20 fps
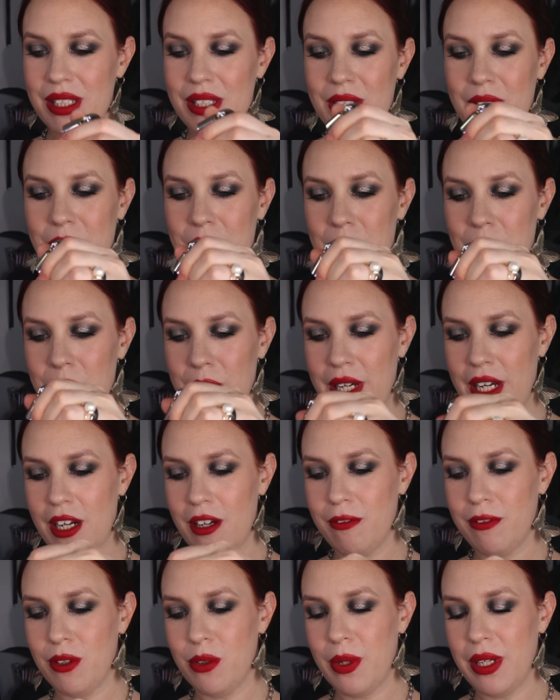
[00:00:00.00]
so
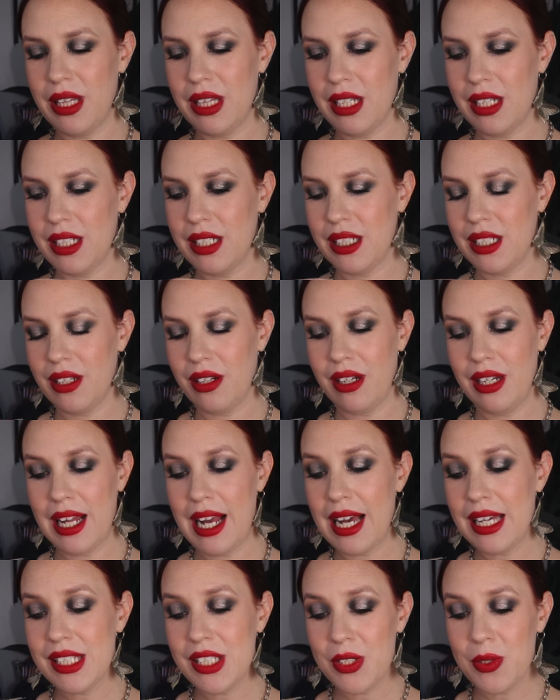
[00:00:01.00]
careful with this. It'll
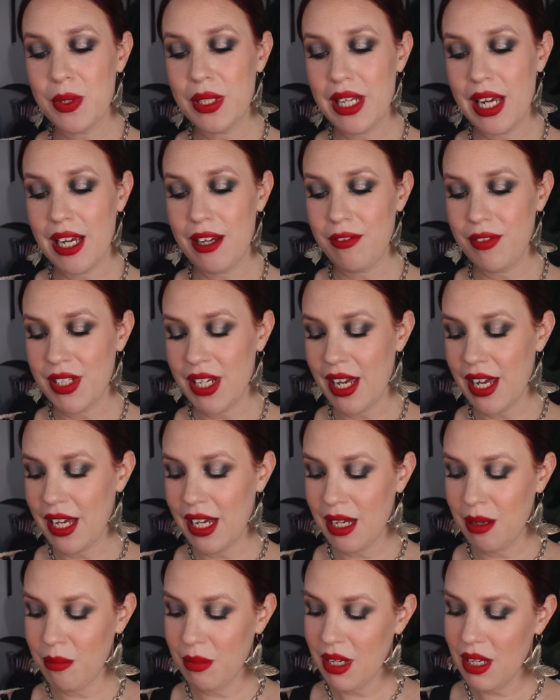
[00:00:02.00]
last you a
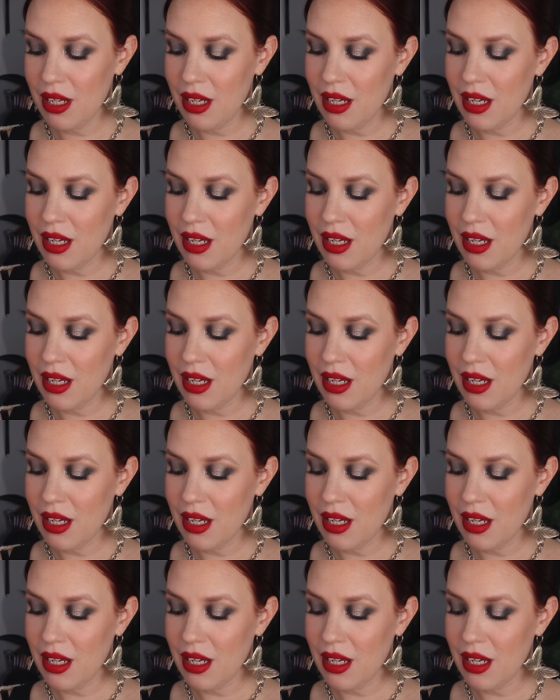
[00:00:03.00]
lifetime.